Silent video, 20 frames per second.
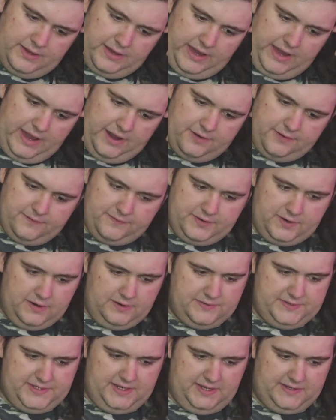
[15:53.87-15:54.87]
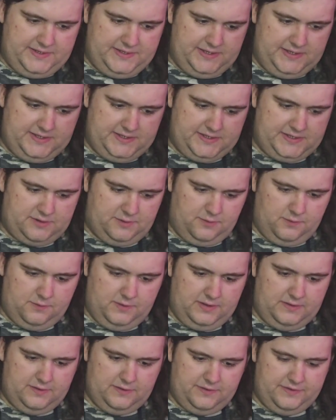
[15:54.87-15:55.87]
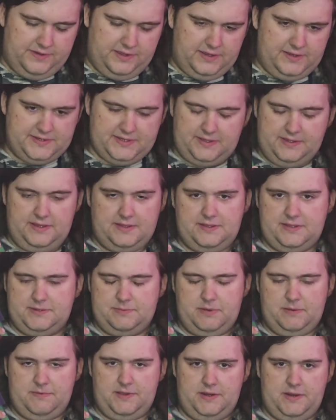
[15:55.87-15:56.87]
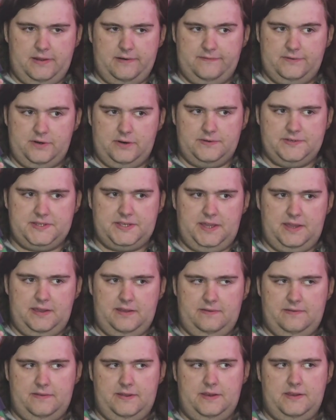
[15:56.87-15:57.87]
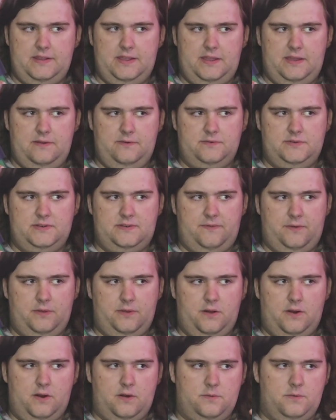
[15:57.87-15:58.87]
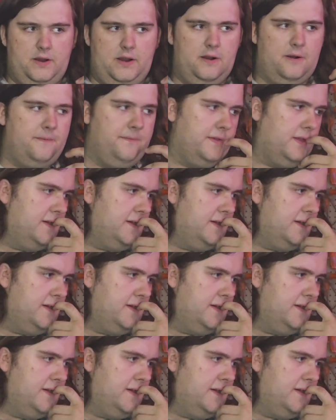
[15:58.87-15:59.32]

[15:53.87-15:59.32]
Out of Darts has this screwy little thing, because I think this might be an Out of Darts kit that he used for the hardware.